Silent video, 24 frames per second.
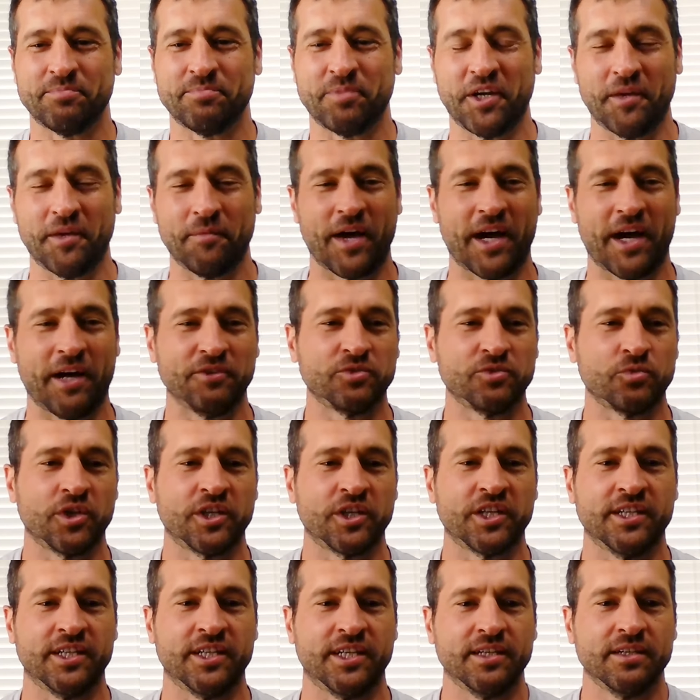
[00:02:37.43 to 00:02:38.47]
But I was
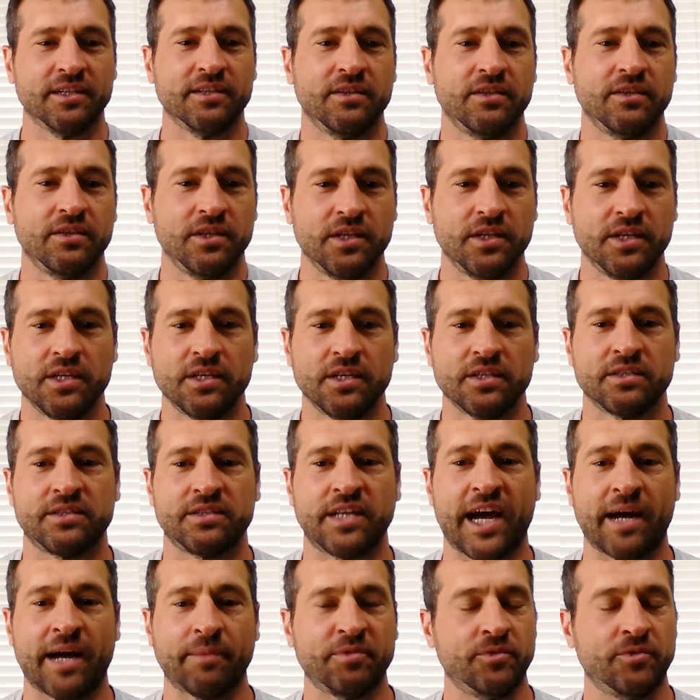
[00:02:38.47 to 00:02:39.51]
working,
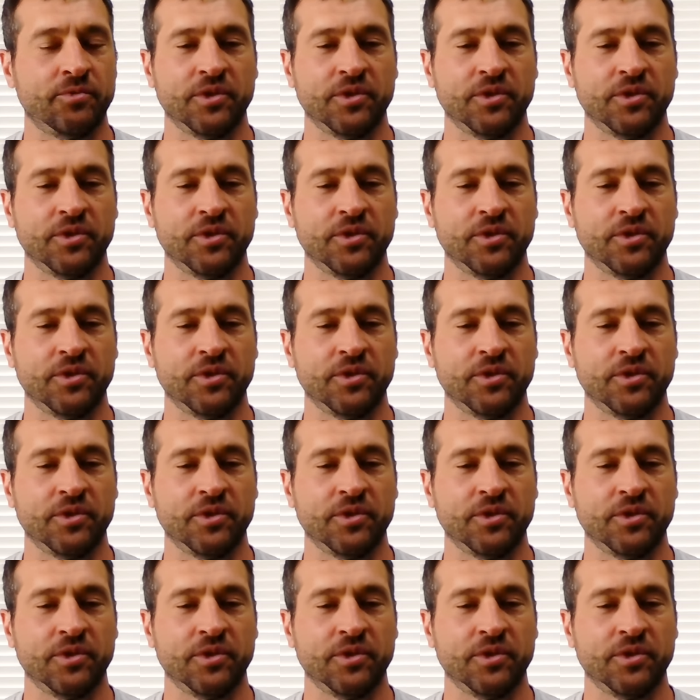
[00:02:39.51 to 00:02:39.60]
stopped